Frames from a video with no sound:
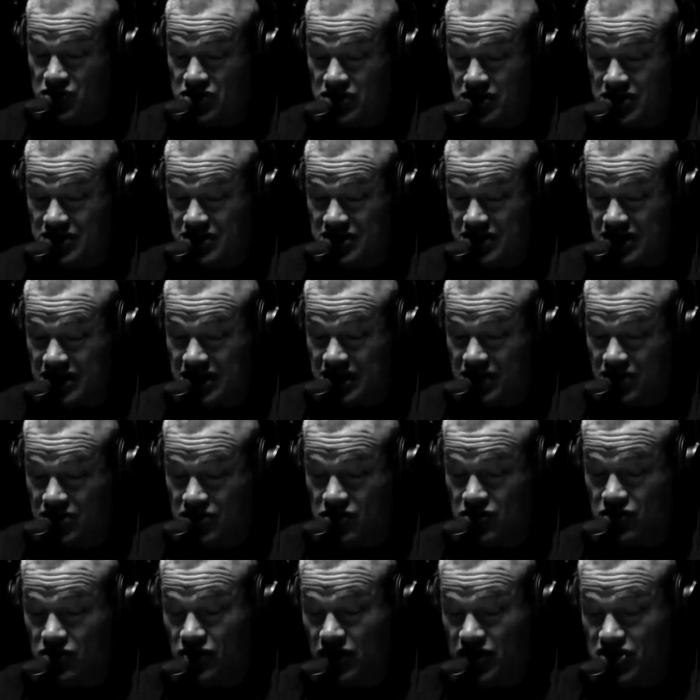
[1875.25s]
succeed,
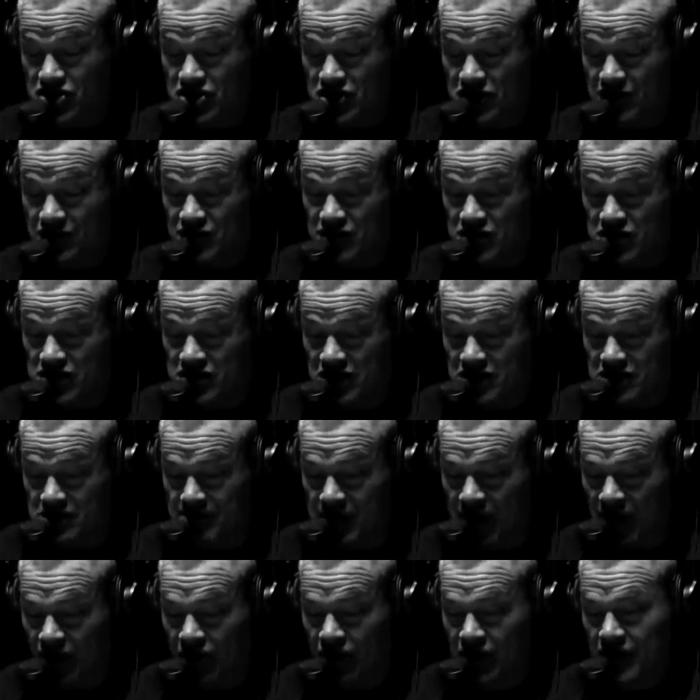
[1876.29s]
to achieve success in
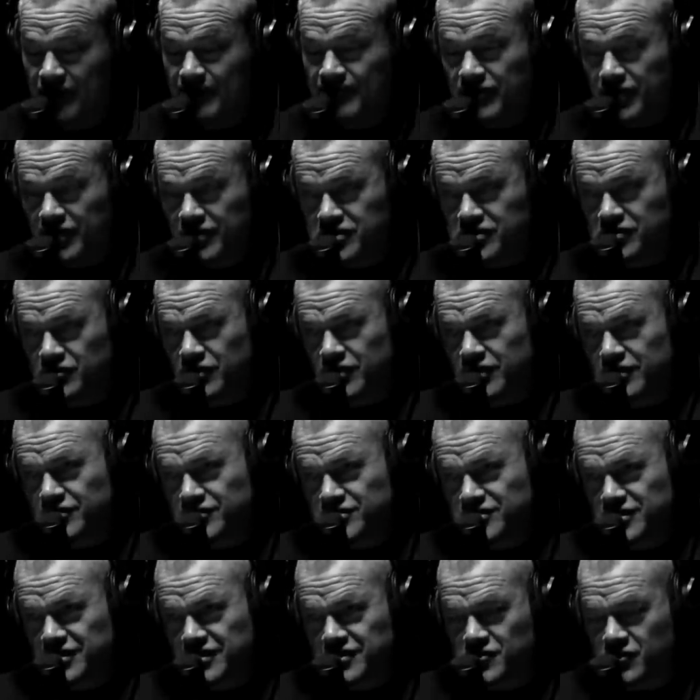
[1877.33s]
battle. This is one of
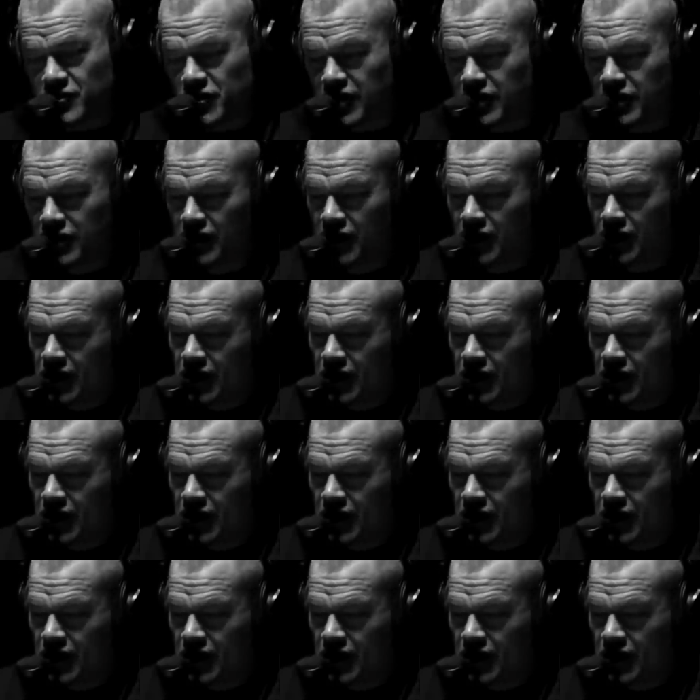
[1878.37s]
those things where